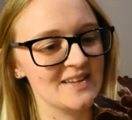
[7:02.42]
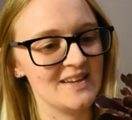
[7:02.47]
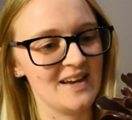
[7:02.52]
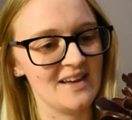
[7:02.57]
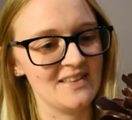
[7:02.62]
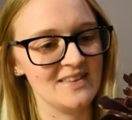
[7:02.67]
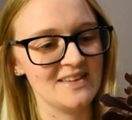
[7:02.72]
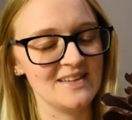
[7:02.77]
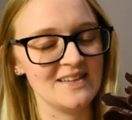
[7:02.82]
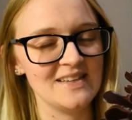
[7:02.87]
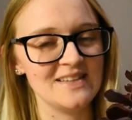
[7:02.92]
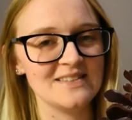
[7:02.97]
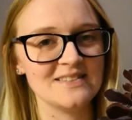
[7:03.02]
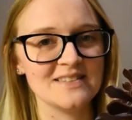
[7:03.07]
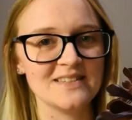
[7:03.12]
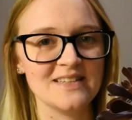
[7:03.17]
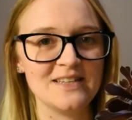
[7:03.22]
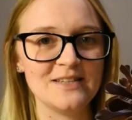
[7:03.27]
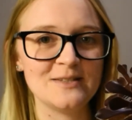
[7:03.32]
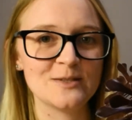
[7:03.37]
I think
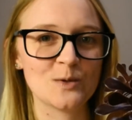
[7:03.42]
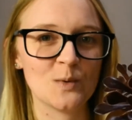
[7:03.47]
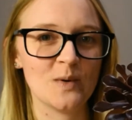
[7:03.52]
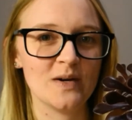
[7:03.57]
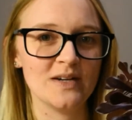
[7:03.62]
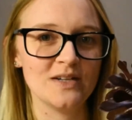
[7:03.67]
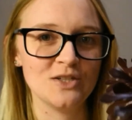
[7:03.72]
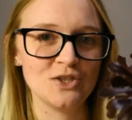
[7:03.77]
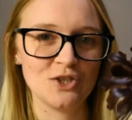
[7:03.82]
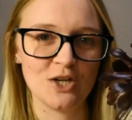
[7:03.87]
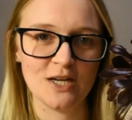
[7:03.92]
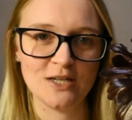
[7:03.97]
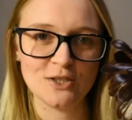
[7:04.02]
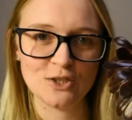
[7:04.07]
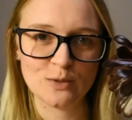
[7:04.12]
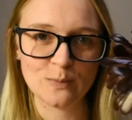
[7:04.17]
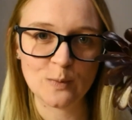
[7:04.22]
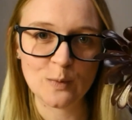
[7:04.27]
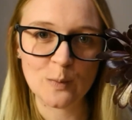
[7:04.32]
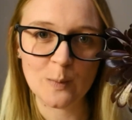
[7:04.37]
he's quite a
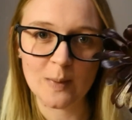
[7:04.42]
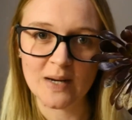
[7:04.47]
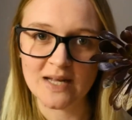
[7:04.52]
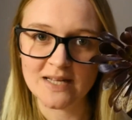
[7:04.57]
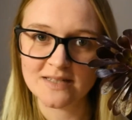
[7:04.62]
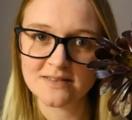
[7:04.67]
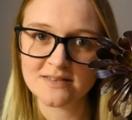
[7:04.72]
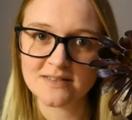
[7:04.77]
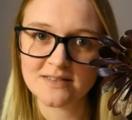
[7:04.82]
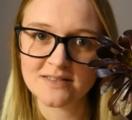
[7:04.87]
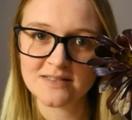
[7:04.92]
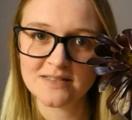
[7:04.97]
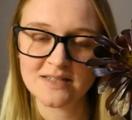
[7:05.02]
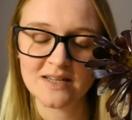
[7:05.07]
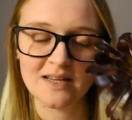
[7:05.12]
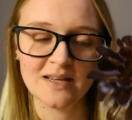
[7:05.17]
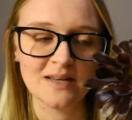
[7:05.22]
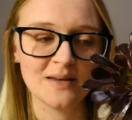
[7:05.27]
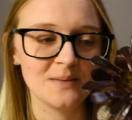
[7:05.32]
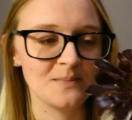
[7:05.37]
changeable plant
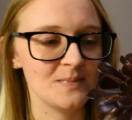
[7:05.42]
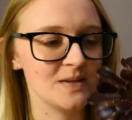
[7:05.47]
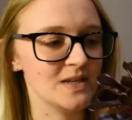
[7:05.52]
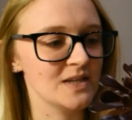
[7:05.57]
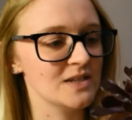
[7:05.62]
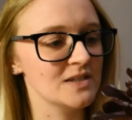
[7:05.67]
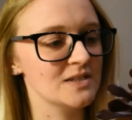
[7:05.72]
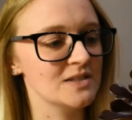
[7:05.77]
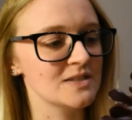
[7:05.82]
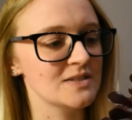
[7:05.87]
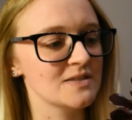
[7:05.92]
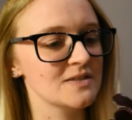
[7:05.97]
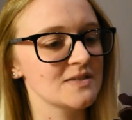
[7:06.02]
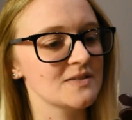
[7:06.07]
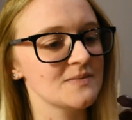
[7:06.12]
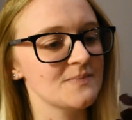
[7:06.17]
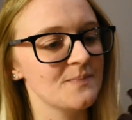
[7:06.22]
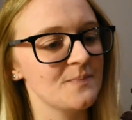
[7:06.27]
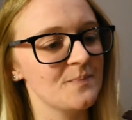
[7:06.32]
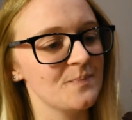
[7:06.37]
because
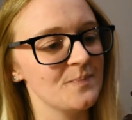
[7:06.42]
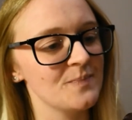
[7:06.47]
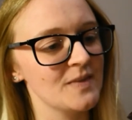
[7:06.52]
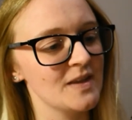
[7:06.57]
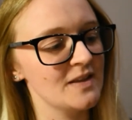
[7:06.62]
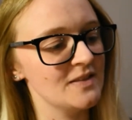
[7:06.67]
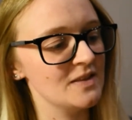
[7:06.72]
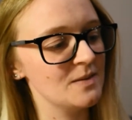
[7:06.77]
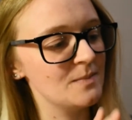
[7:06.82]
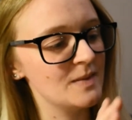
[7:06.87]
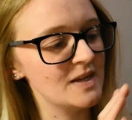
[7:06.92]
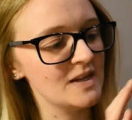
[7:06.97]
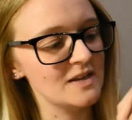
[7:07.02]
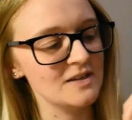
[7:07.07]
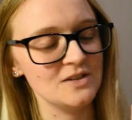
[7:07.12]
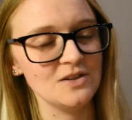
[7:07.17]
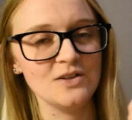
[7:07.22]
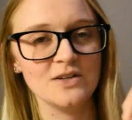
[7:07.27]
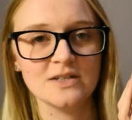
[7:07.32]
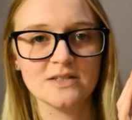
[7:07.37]
at the
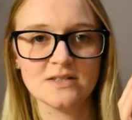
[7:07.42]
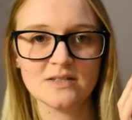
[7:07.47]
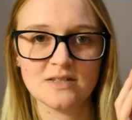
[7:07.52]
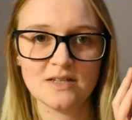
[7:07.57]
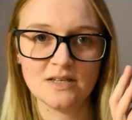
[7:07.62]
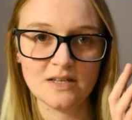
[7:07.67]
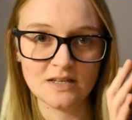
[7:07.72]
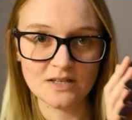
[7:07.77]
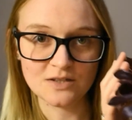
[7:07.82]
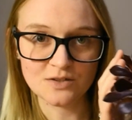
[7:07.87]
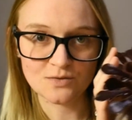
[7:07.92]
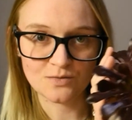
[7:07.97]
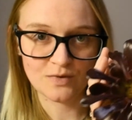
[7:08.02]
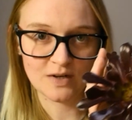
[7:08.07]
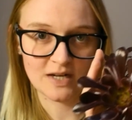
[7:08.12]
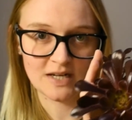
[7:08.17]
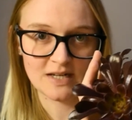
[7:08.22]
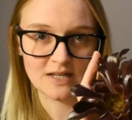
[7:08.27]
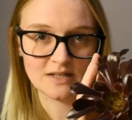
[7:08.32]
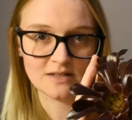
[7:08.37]
minute you can see he's
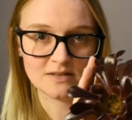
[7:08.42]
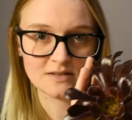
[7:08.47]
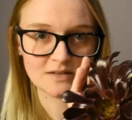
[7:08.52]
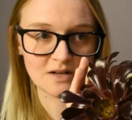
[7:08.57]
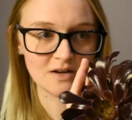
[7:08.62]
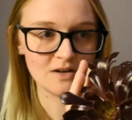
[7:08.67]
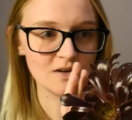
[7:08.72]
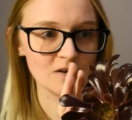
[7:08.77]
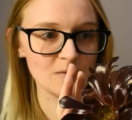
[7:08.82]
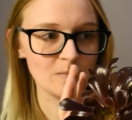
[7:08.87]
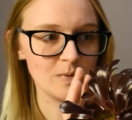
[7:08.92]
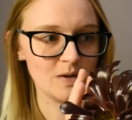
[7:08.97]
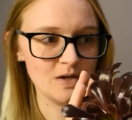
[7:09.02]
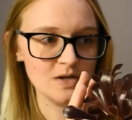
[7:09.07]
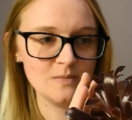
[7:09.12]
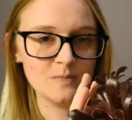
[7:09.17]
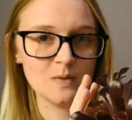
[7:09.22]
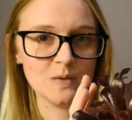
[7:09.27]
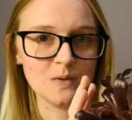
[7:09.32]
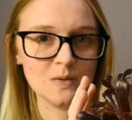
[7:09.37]
really dark
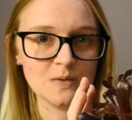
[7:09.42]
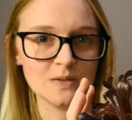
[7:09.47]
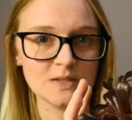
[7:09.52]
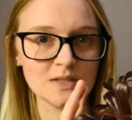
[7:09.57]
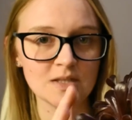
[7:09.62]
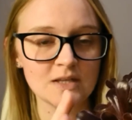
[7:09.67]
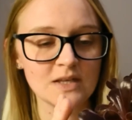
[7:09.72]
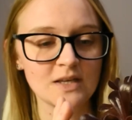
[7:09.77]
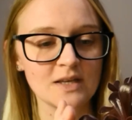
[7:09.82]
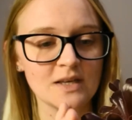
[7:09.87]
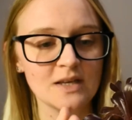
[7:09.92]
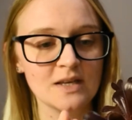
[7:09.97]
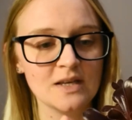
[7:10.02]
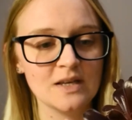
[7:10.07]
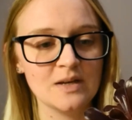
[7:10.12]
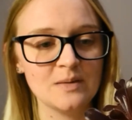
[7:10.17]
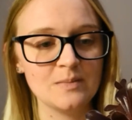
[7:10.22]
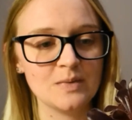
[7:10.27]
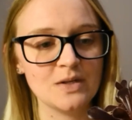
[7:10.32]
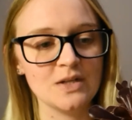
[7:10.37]
purple,
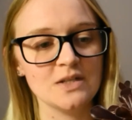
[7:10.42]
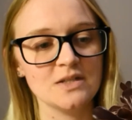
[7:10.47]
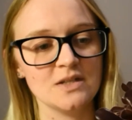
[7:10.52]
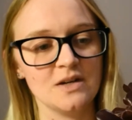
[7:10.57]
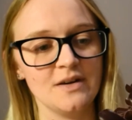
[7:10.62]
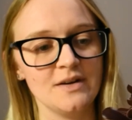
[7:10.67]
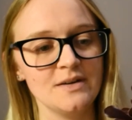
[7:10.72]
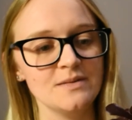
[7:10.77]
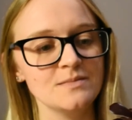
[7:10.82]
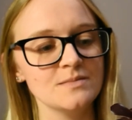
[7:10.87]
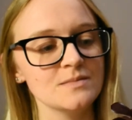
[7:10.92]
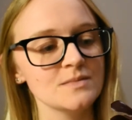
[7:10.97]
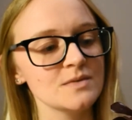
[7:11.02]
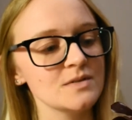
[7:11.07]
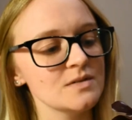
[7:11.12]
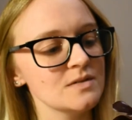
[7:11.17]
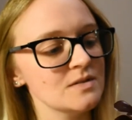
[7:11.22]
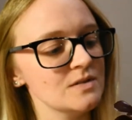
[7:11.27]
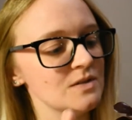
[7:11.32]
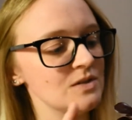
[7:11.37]
but at
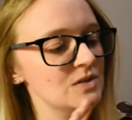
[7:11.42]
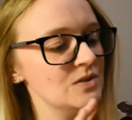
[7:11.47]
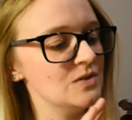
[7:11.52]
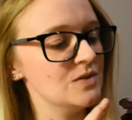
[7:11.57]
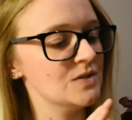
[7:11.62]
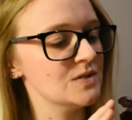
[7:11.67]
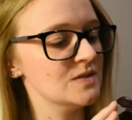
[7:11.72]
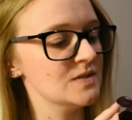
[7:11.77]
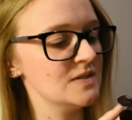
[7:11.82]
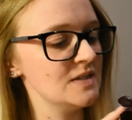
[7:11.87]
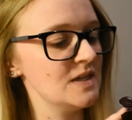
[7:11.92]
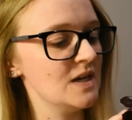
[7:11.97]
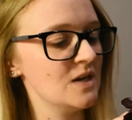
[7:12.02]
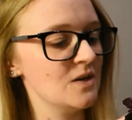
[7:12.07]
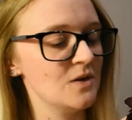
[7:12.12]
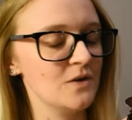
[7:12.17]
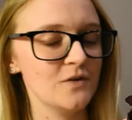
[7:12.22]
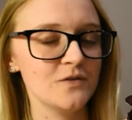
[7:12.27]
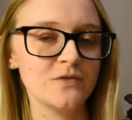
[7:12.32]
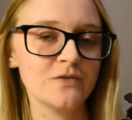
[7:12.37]
times you can see a
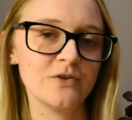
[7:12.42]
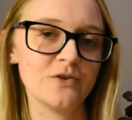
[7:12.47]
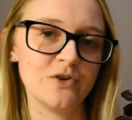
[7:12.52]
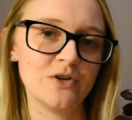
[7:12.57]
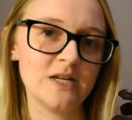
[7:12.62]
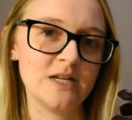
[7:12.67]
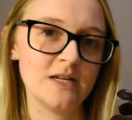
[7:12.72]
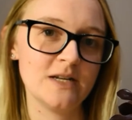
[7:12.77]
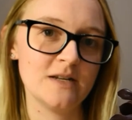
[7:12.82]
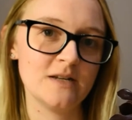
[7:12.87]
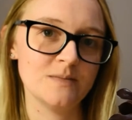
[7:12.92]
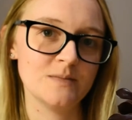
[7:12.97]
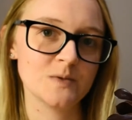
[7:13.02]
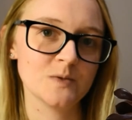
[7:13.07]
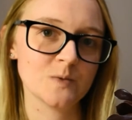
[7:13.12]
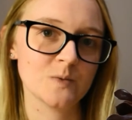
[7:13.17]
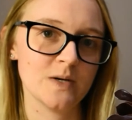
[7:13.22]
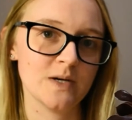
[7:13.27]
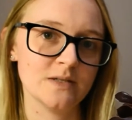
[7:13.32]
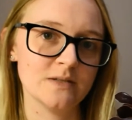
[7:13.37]
lot of green in him
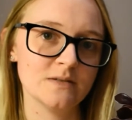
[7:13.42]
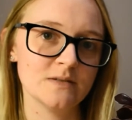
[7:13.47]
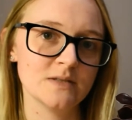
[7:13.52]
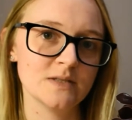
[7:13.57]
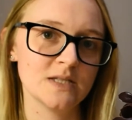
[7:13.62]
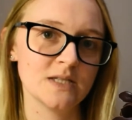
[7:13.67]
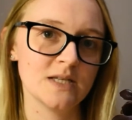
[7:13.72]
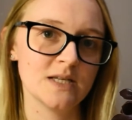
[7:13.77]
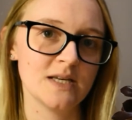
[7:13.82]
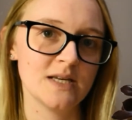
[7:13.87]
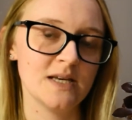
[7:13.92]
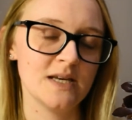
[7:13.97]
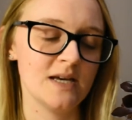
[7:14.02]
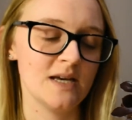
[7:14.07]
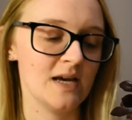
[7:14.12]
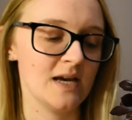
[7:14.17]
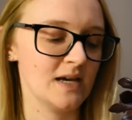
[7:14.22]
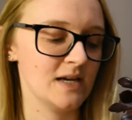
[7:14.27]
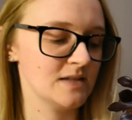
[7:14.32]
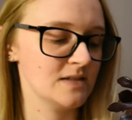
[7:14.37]
as well,
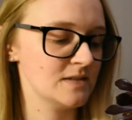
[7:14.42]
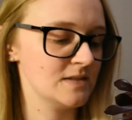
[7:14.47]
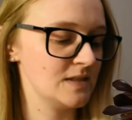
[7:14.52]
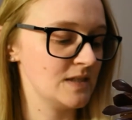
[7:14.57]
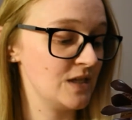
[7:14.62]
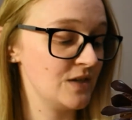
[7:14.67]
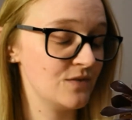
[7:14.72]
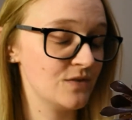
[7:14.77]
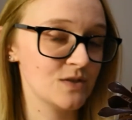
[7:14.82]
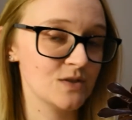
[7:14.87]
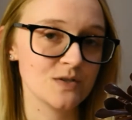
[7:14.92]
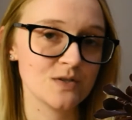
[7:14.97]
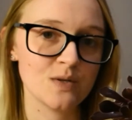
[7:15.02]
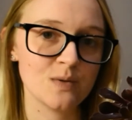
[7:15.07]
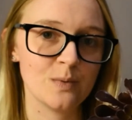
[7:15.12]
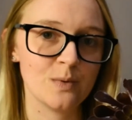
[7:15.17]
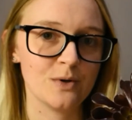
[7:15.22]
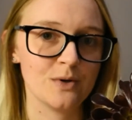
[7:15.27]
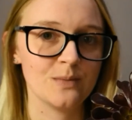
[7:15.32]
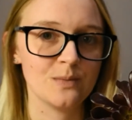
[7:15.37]
and even to the
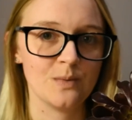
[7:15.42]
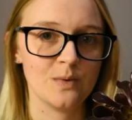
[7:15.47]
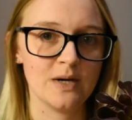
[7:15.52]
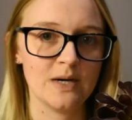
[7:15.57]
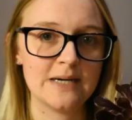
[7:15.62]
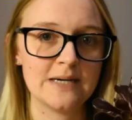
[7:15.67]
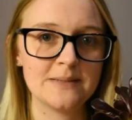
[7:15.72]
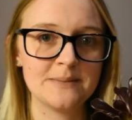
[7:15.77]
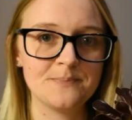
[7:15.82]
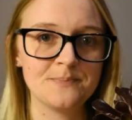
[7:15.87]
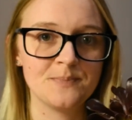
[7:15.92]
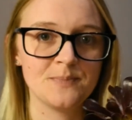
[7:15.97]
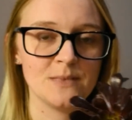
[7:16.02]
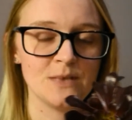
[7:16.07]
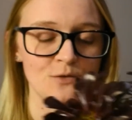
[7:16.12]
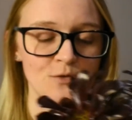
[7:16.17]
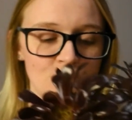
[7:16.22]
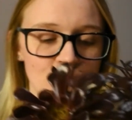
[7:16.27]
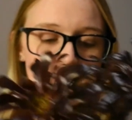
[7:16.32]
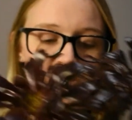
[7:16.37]
point where
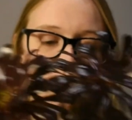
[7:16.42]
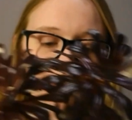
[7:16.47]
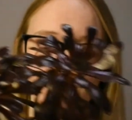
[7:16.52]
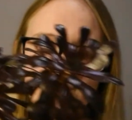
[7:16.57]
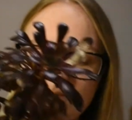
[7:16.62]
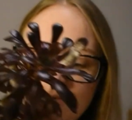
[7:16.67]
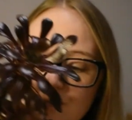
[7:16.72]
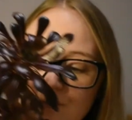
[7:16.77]
if you put him